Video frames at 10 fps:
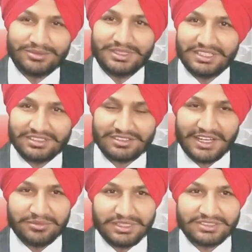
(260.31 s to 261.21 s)
In this
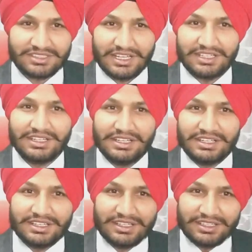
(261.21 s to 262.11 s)
line means the
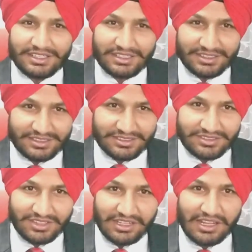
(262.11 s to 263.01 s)

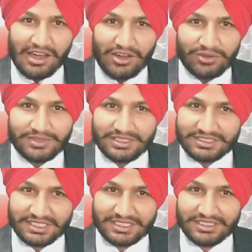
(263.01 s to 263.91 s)
law of the
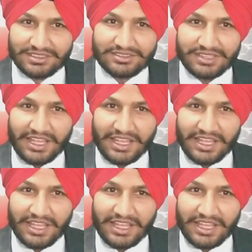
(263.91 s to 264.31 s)
jungle,